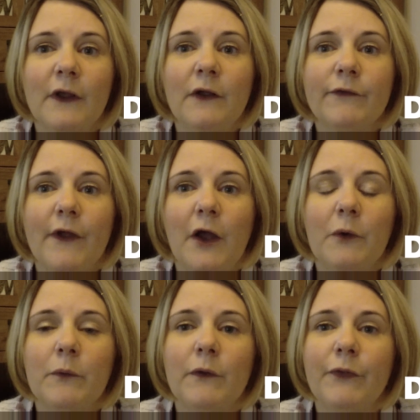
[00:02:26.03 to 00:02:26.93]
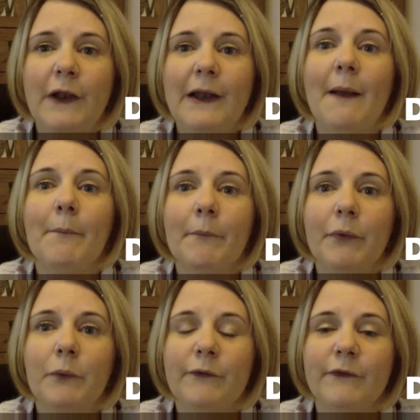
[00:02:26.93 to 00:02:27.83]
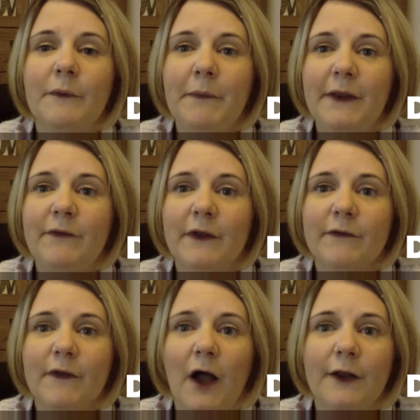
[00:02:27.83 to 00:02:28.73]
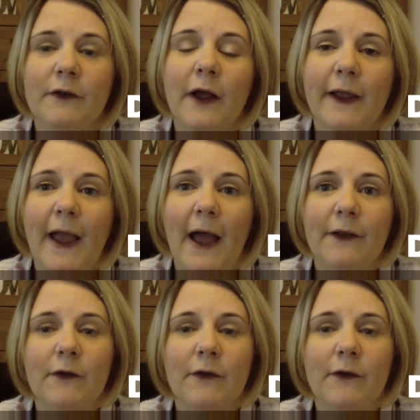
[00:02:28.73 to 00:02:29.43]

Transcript: So the limp was an immediate sign. Again,